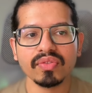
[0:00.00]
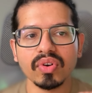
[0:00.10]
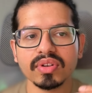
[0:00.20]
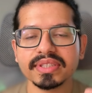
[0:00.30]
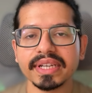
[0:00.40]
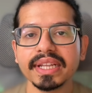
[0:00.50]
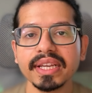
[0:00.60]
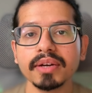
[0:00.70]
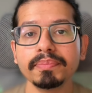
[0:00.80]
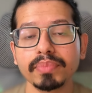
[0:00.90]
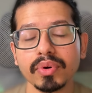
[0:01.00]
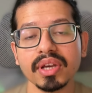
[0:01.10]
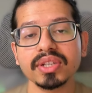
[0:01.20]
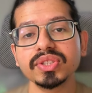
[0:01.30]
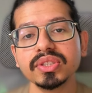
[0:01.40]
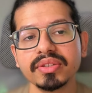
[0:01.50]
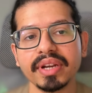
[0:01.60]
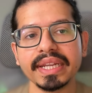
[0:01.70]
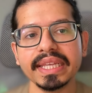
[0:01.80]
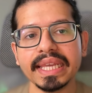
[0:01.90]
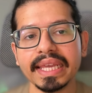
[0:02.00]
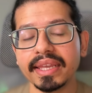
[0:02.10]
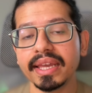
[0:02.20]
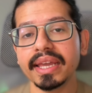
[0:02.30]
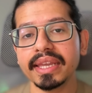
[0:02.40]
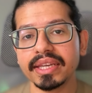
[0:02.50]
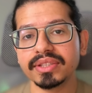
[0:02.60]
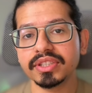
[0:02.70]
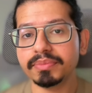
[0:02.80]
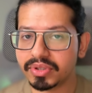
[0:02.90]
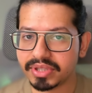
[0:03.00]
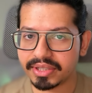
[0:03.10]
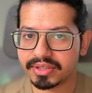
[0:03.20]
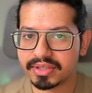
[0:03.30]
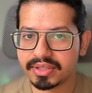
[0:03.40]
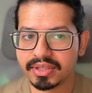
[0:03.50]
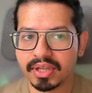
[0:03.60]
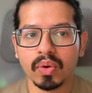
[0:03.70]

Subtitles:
for setting up production ready AI agent projects.